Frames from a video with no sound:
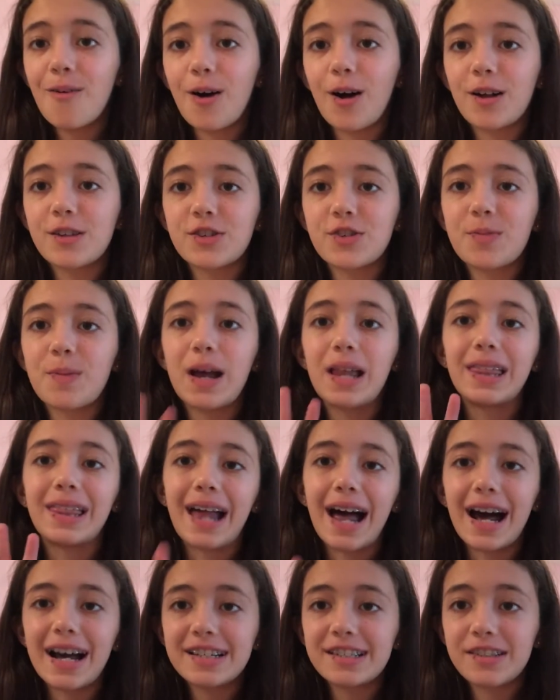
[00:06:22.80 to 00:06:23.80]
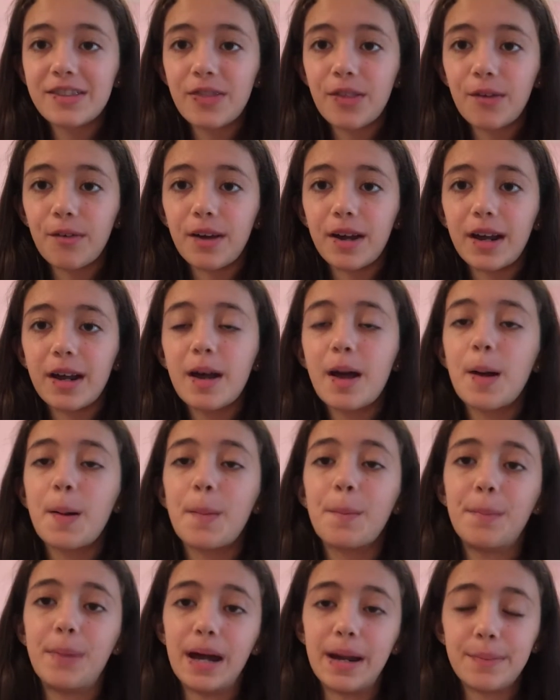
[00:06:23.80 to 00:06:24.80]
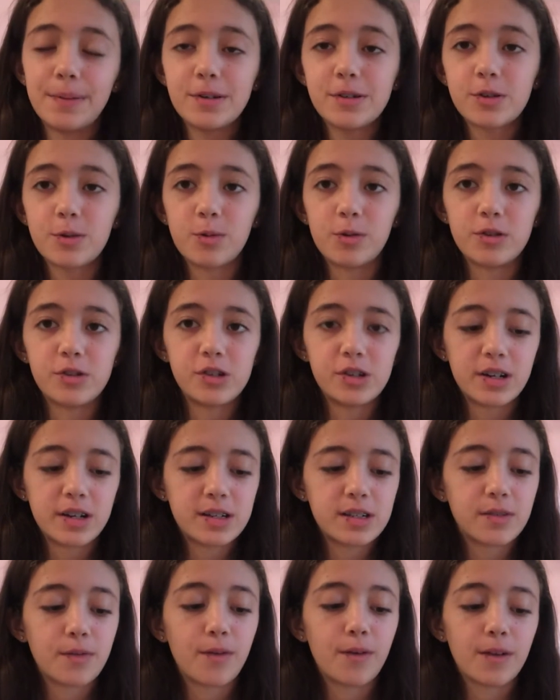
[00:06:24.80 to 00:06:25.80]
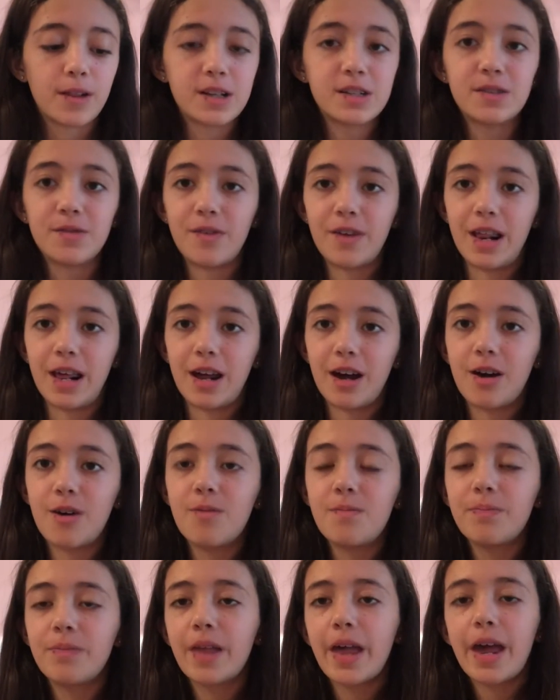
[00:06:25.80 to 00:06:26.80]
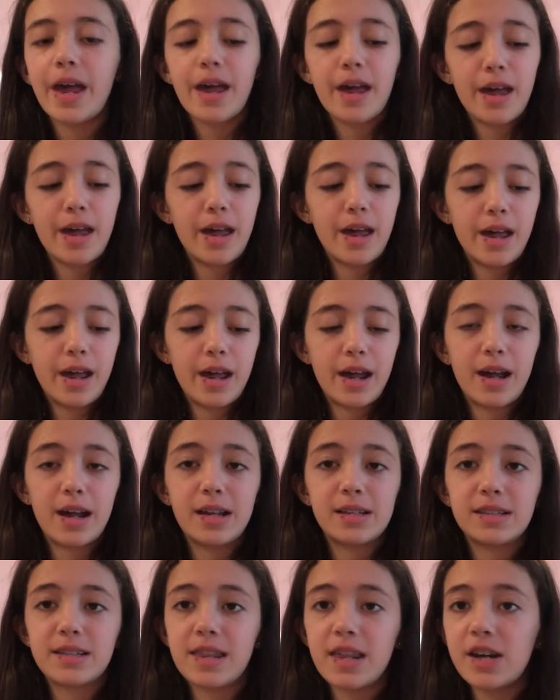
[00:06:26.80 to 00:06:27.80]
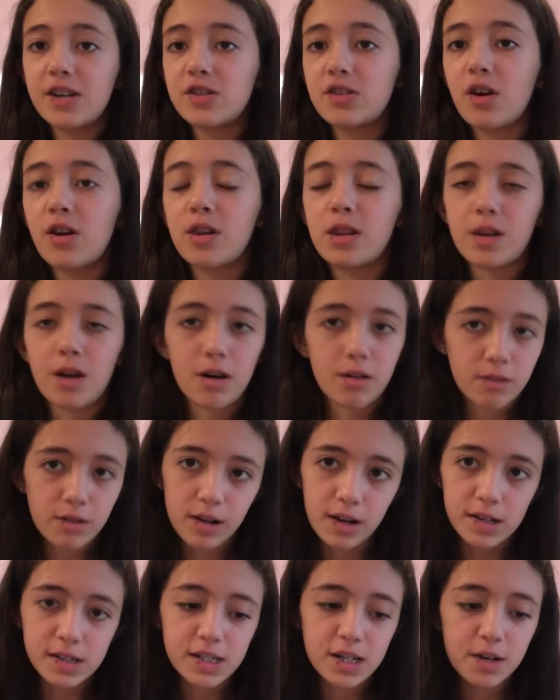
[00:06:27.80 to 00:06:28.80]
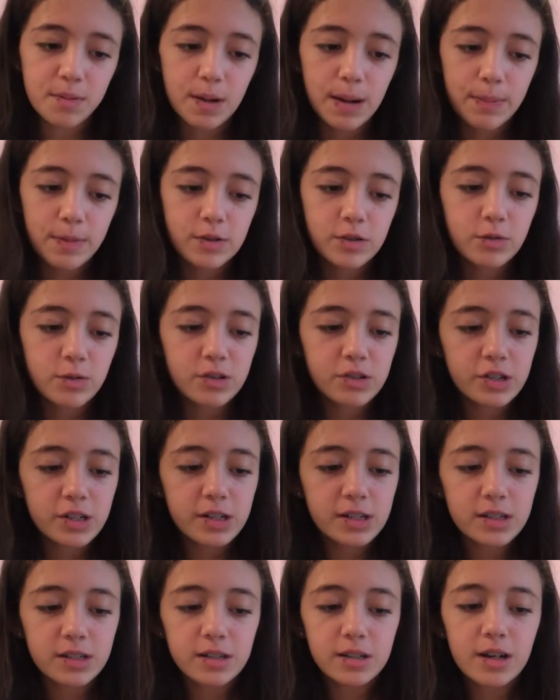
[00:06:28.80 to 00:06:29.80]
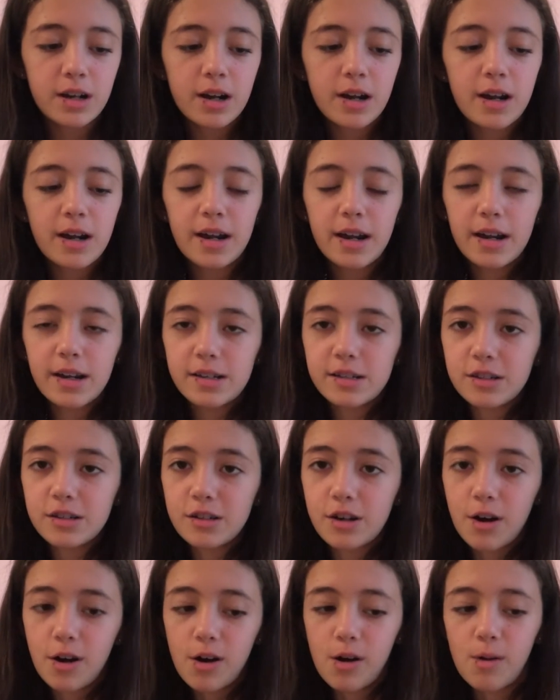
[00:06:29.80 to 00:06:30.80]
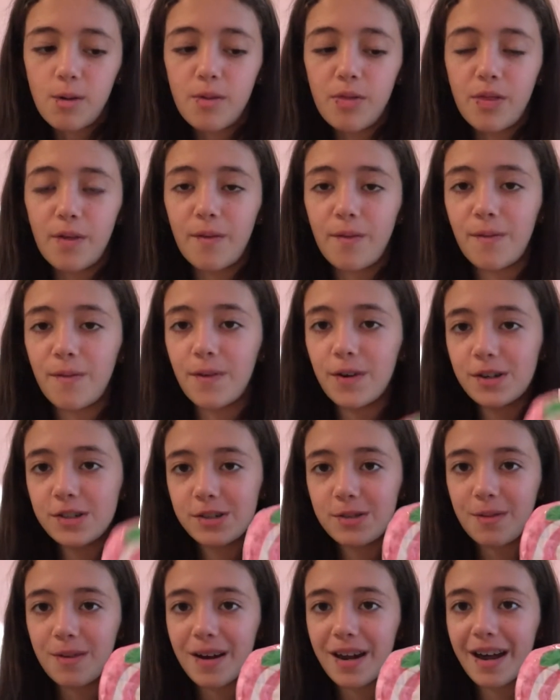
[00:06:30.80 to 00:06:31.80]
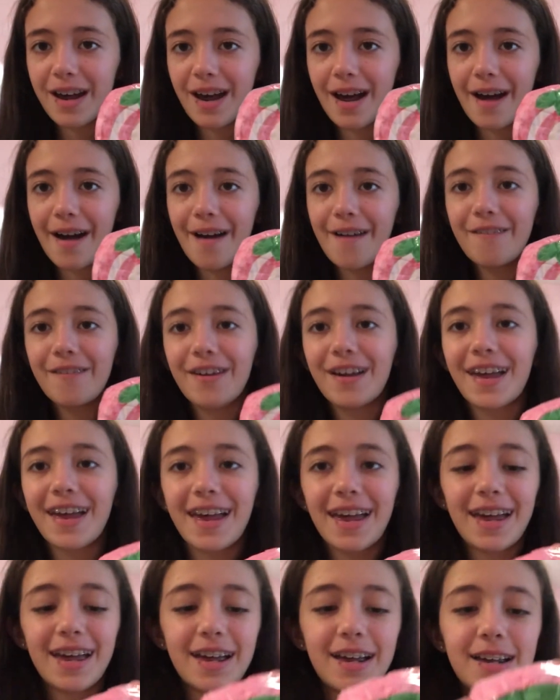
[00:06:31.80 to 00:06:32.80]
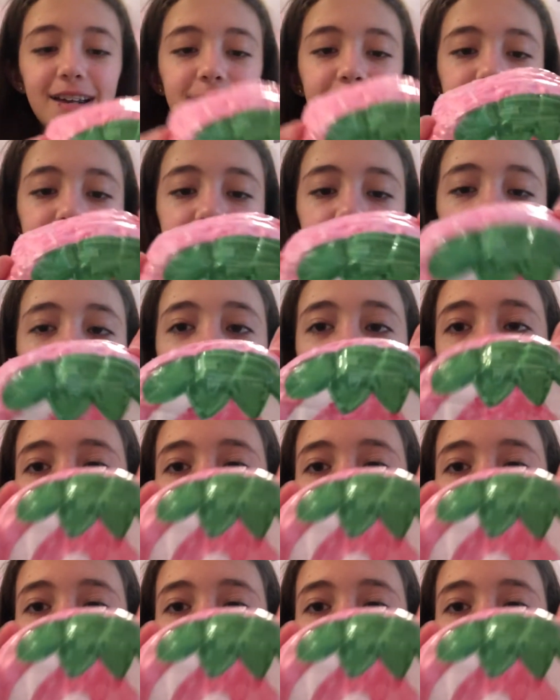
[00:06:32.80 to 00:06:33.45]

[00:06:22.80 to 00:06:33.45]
on to my last 3 paper squishies for this video. And these are not realistic paper squishies. So the first one I have is this